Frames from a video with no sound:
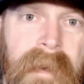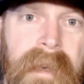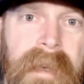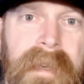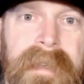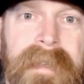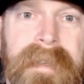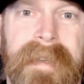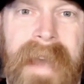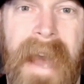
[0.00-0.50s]

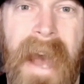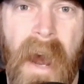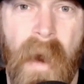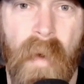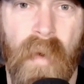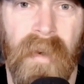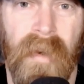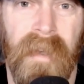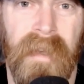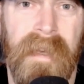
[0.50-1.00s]
He's
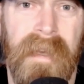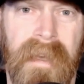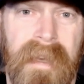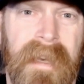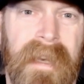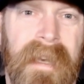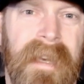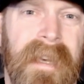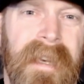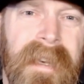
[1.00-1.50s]
cowardly.
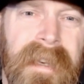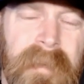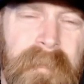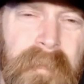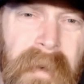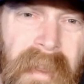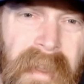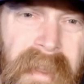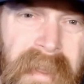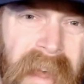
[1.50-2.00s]
He's
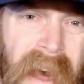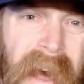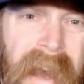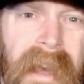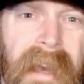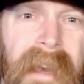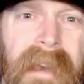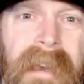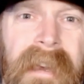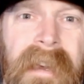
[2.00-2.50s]

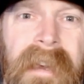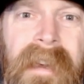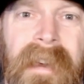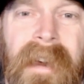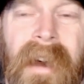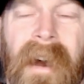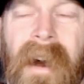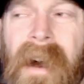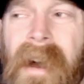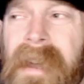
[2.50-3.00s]
pathetic.
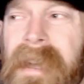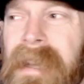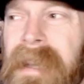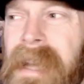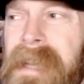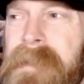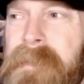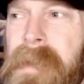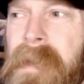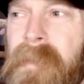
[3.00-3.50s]
Uh, he
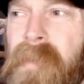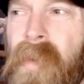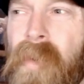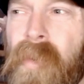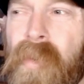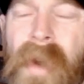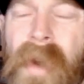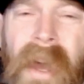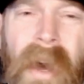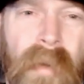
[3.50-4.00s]
lets people
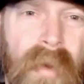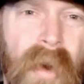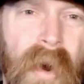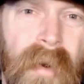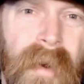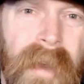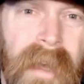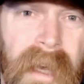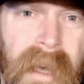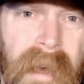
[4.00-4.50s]

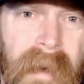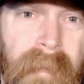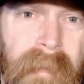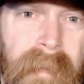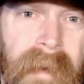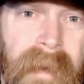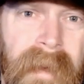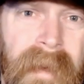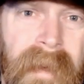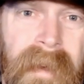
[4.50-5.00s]
railroad
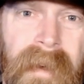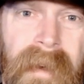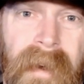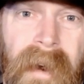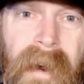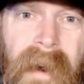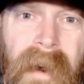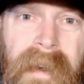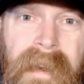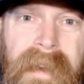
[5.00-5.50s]
him.
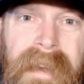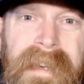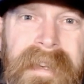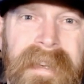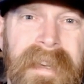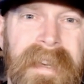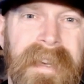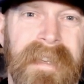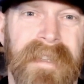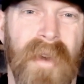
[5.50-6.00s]
Uh,
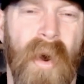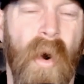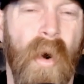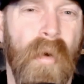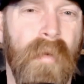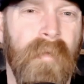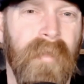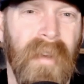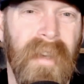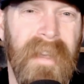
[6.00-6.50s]
he, he's
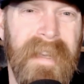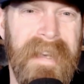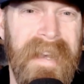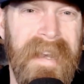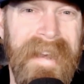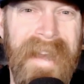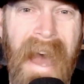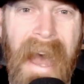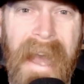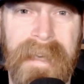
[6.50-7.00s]
overly
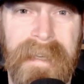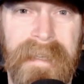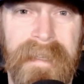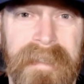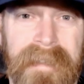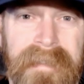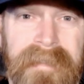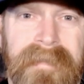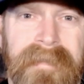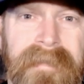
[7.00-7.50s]

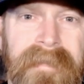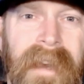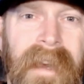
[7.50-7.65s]
nice.